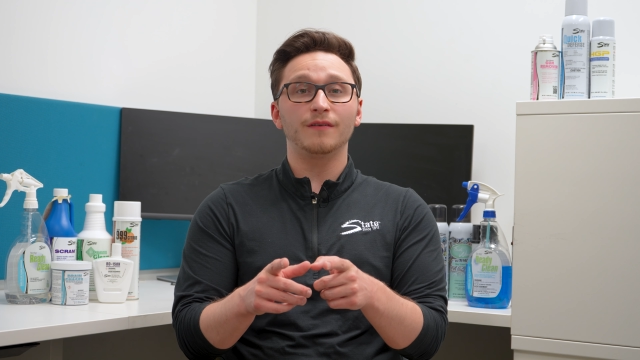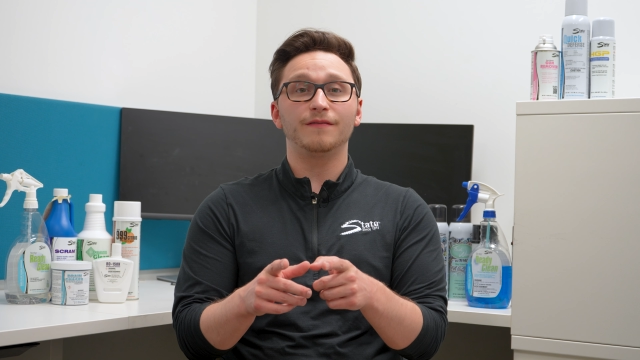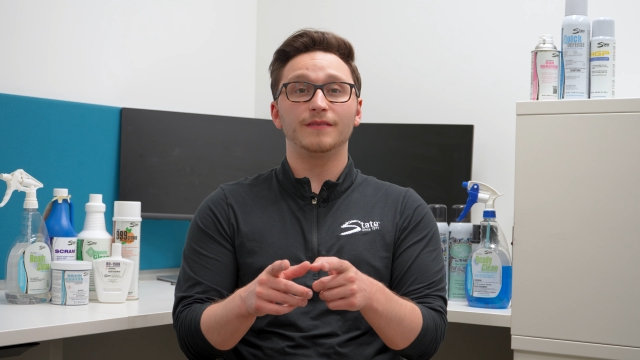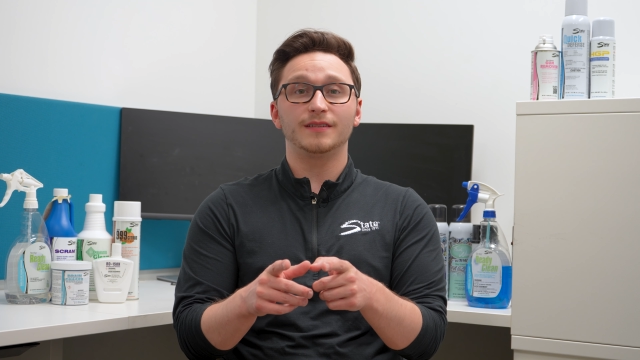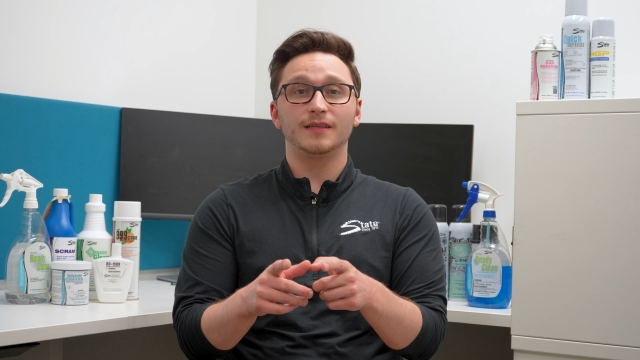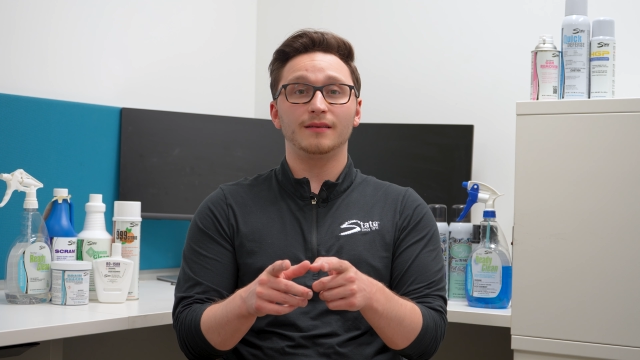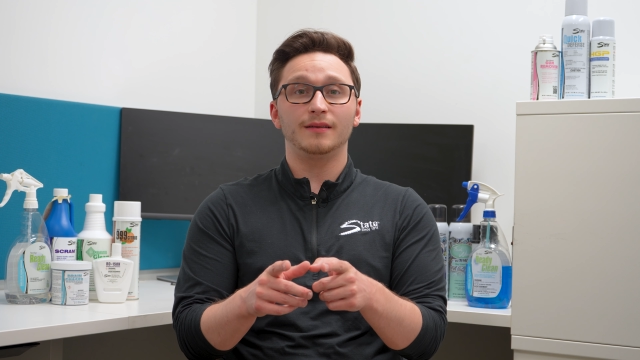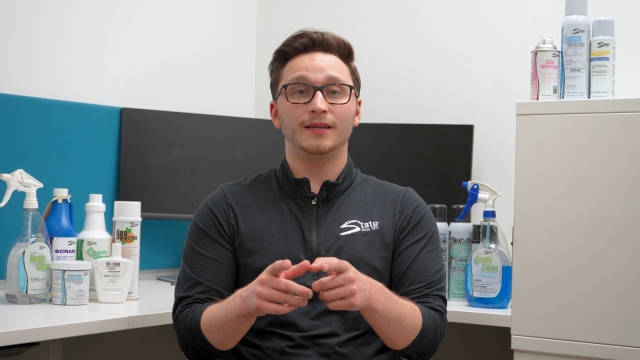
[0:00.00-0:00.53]

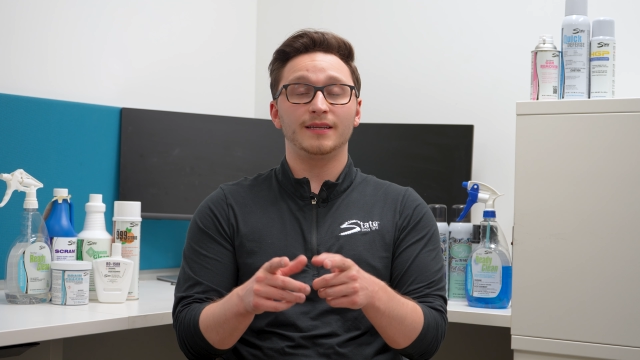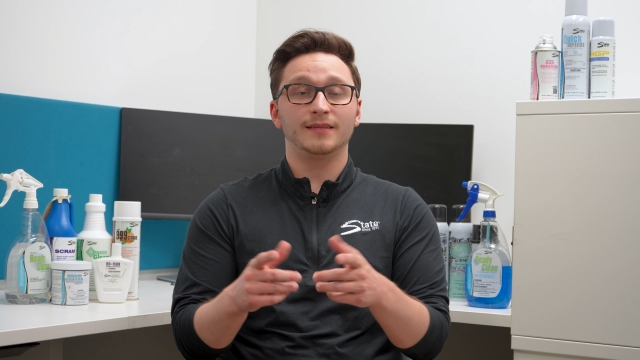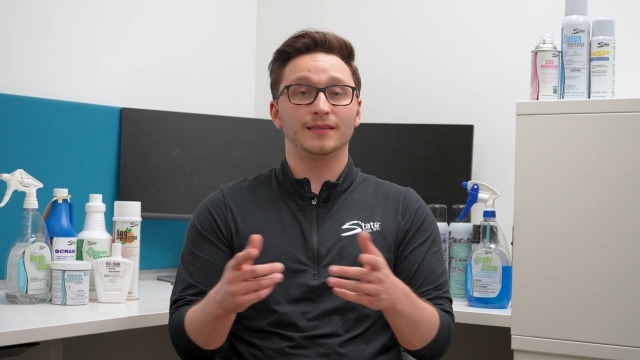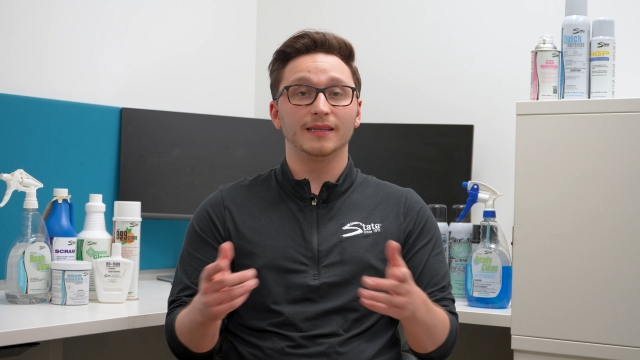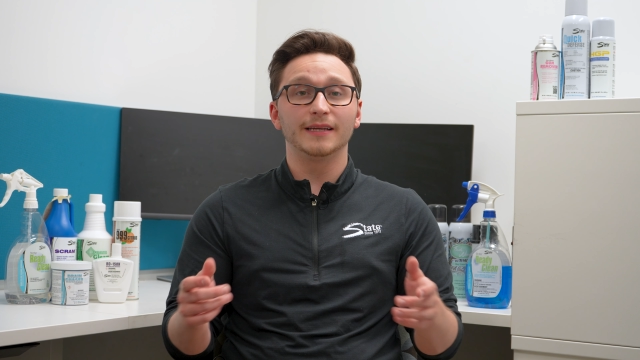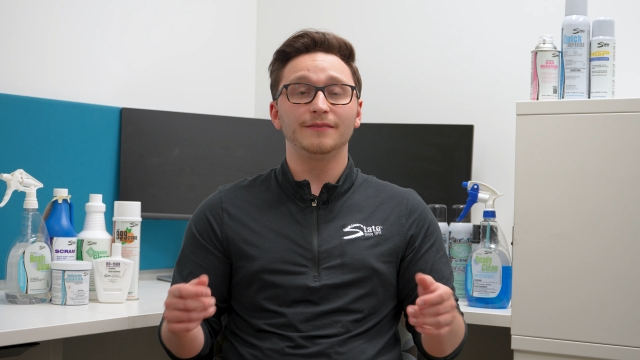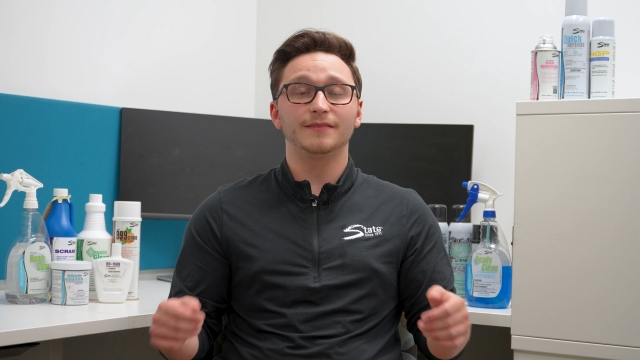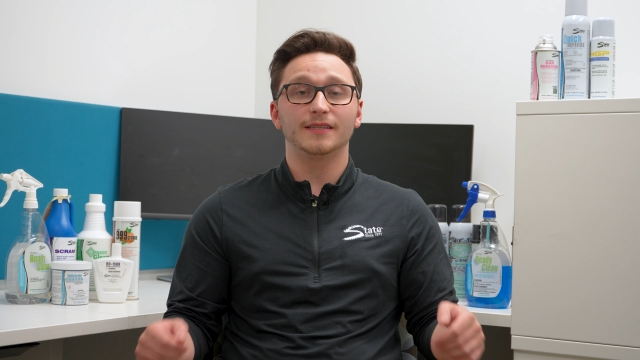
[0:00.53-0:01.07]
facility's
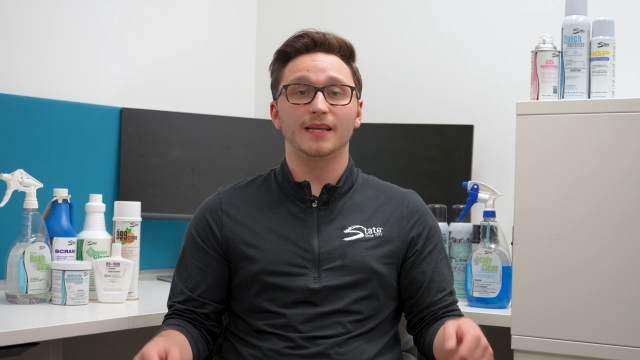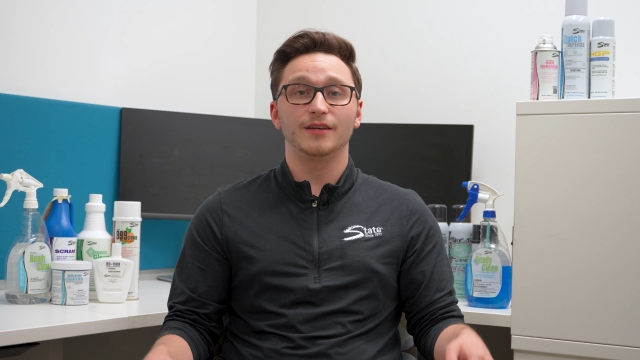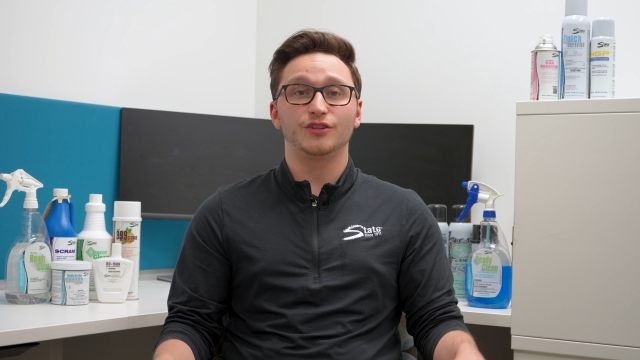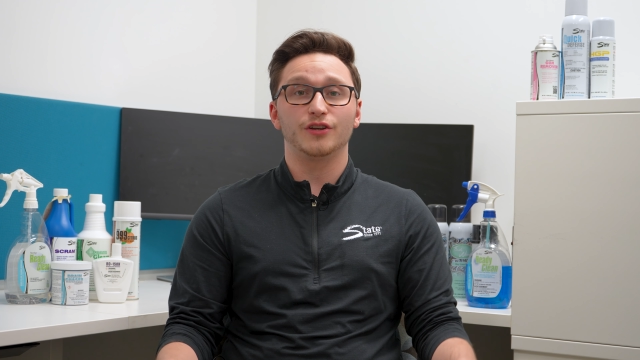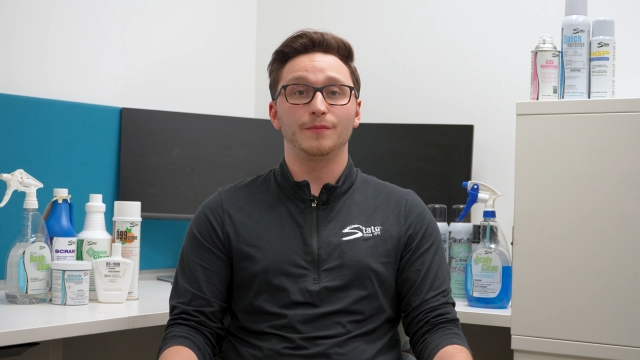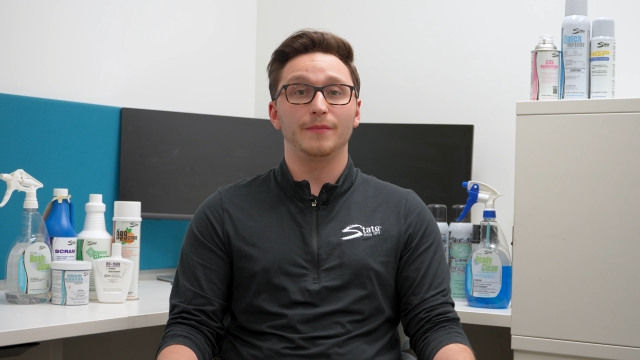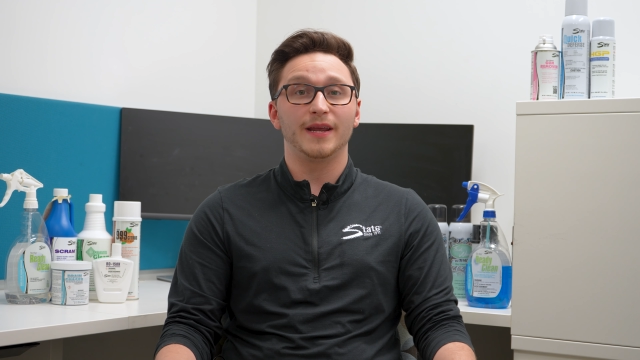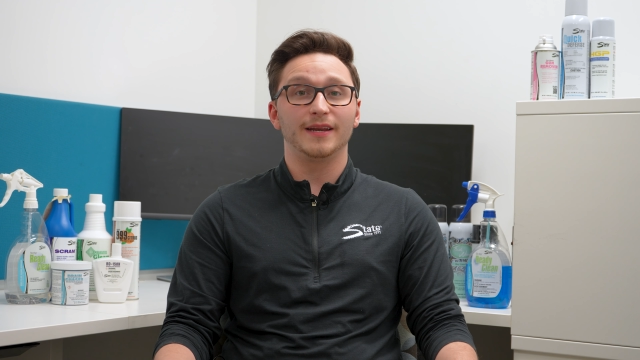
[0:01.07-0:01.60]
lift
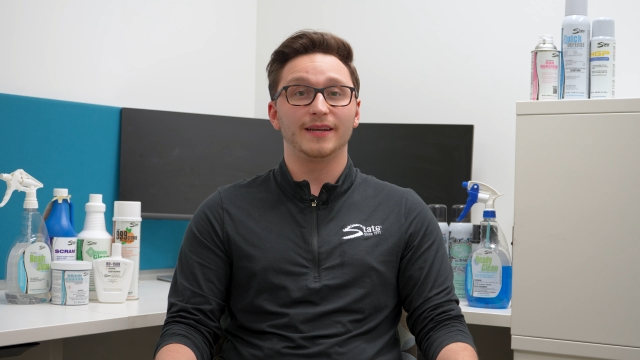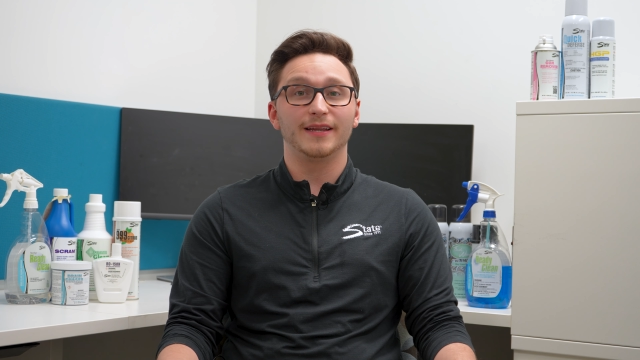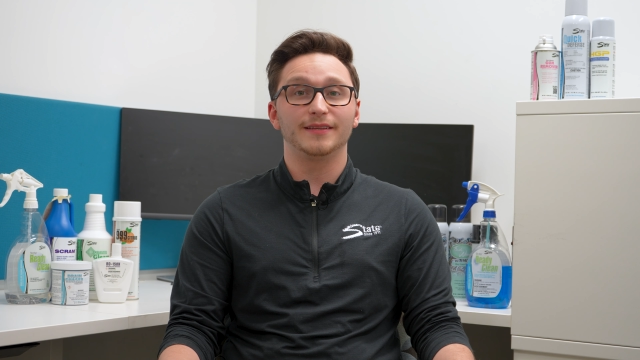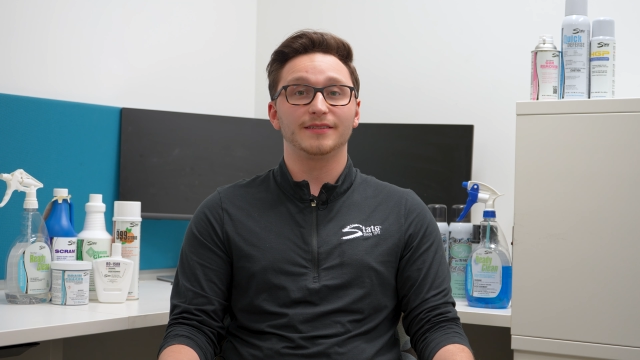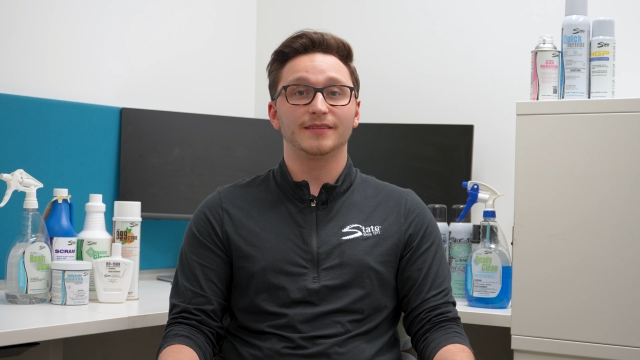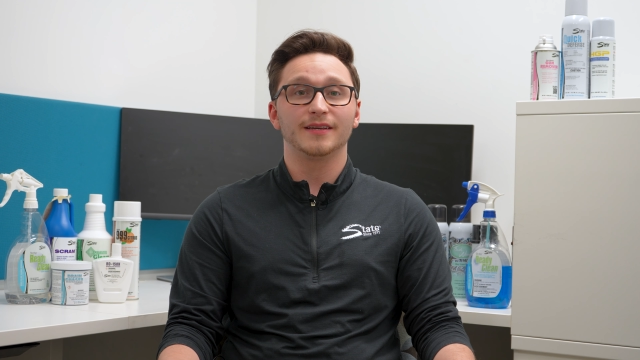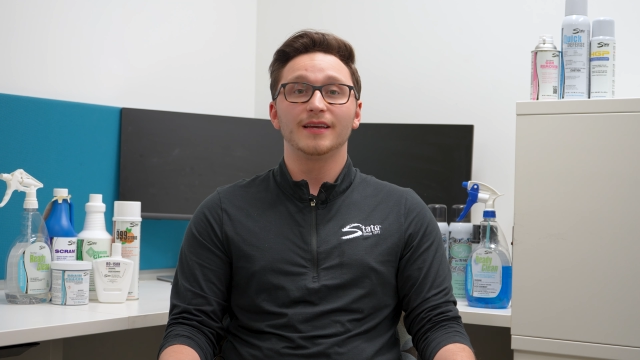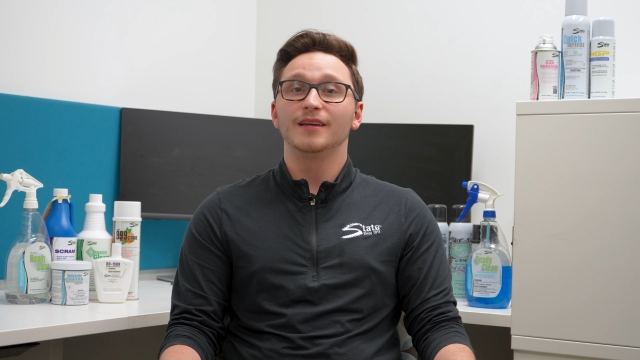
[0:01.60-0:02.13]
station
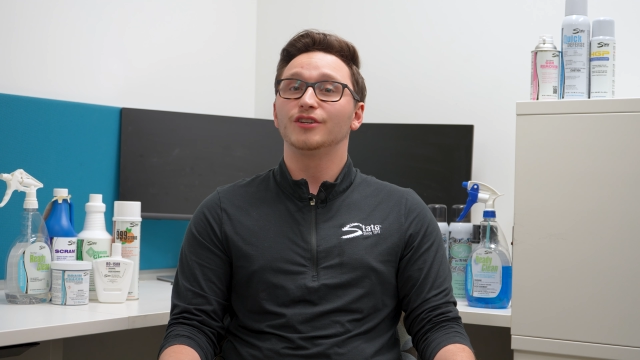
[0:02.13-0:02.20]
maintenance,